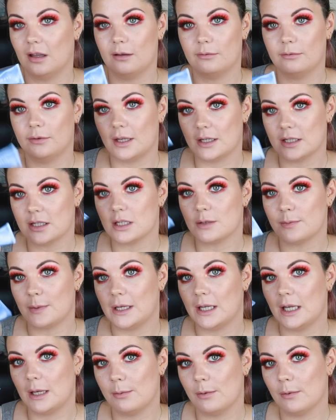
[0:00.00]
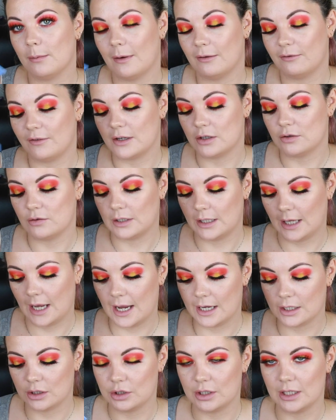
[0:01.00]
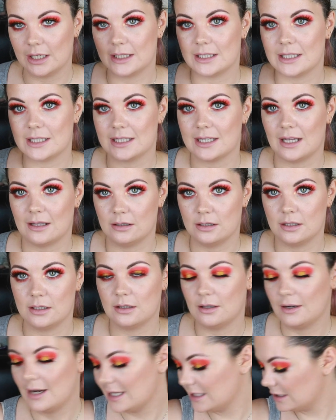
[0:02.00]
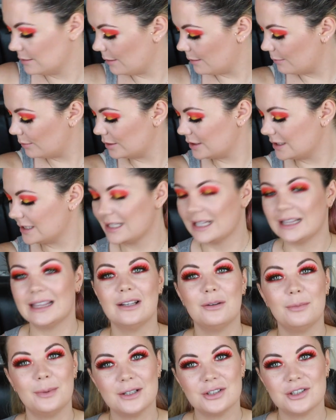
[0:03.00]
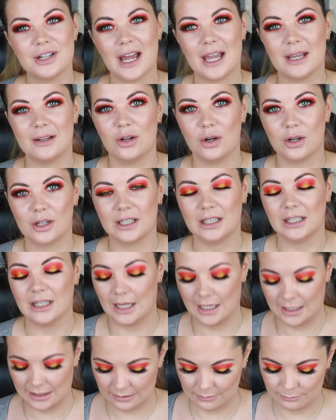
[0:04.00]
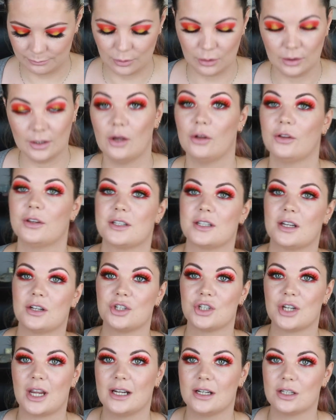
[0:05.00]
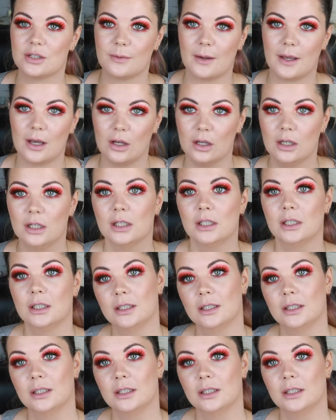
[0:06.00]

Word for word: this has been keeping my face really hydrated since. The rest of my body's a little bit dry, not gonna lie. Probably all the sunshine as well.